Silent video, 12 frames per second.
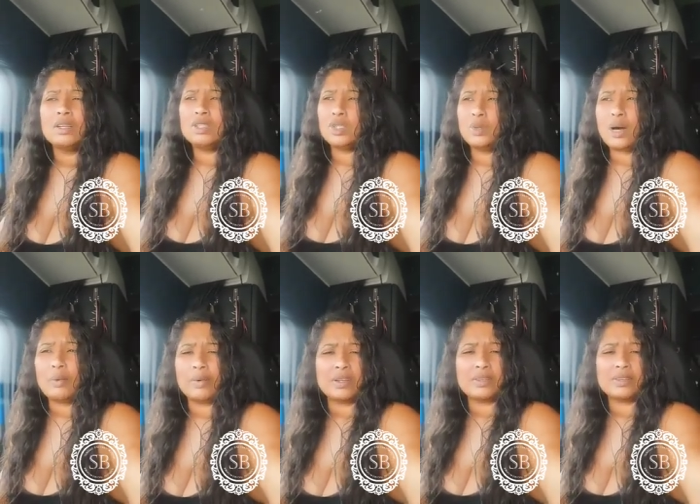So you
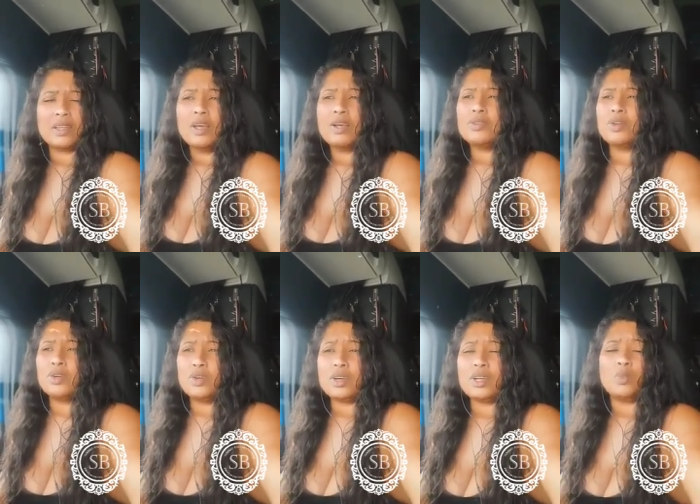can wash them,
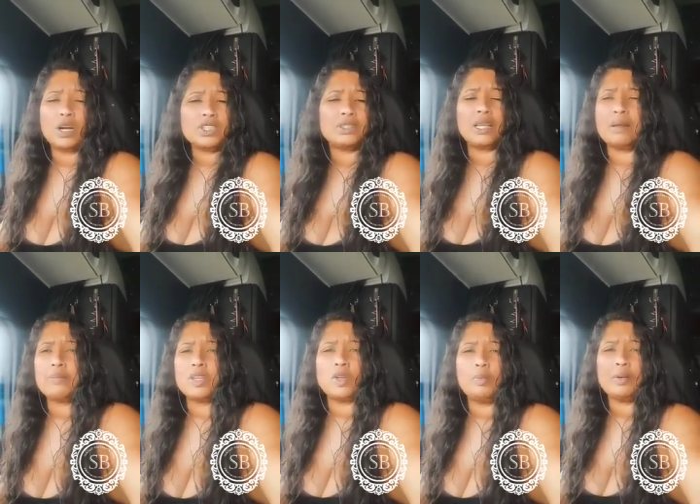put them in the
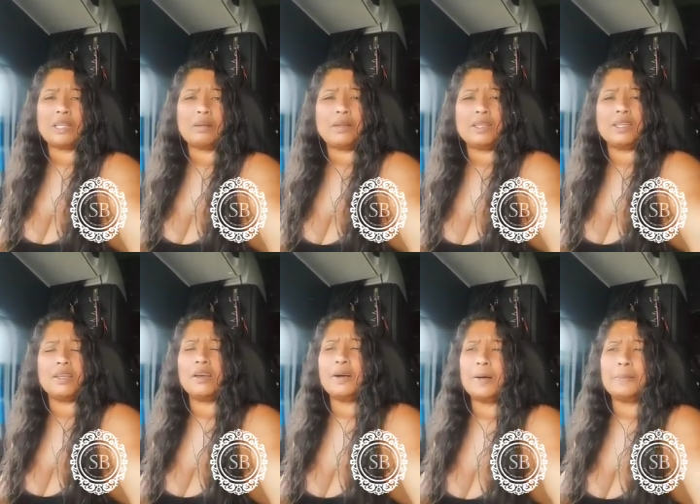
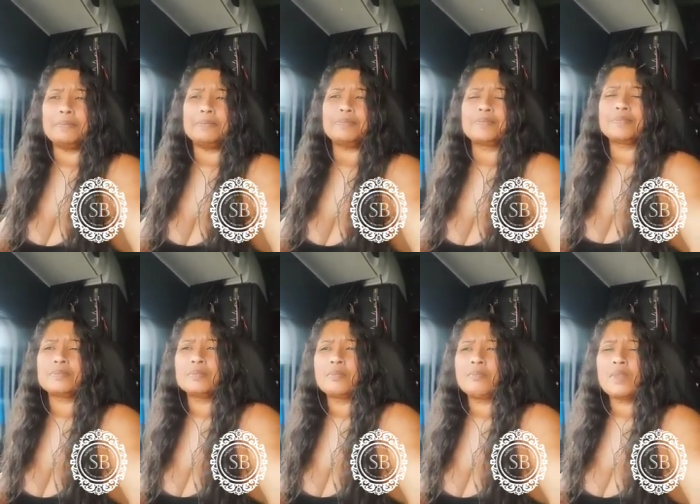dryer and
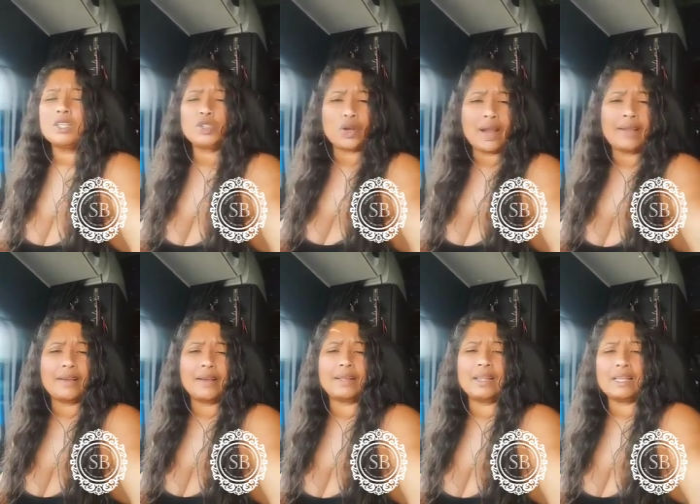let them come to a
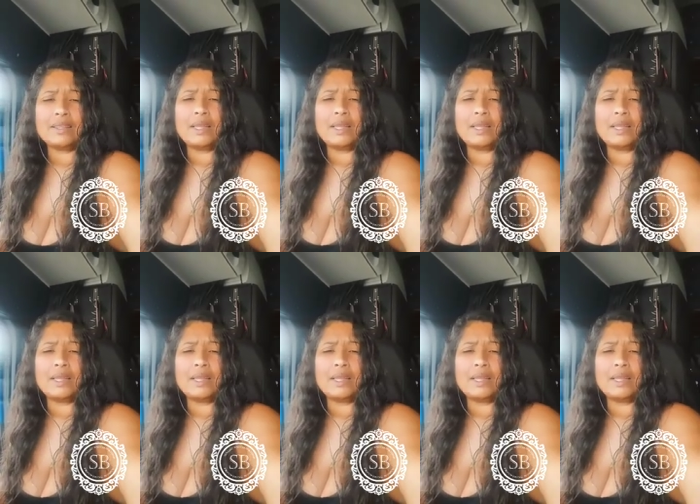dry.